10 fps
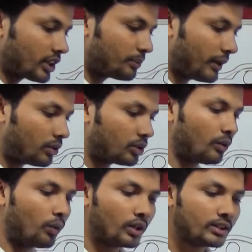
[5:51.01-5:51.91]
respect to
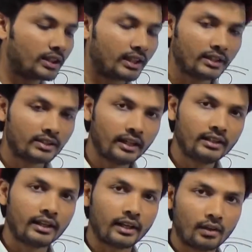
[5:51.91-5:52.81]
the what is the design
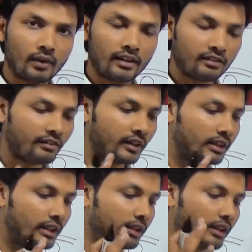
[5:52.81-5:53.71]
they required for
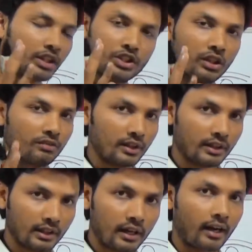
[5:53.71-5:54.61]
the reduction of the
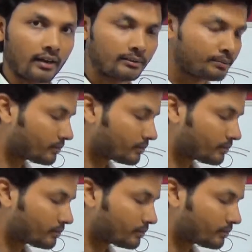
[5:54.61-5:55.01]
drag.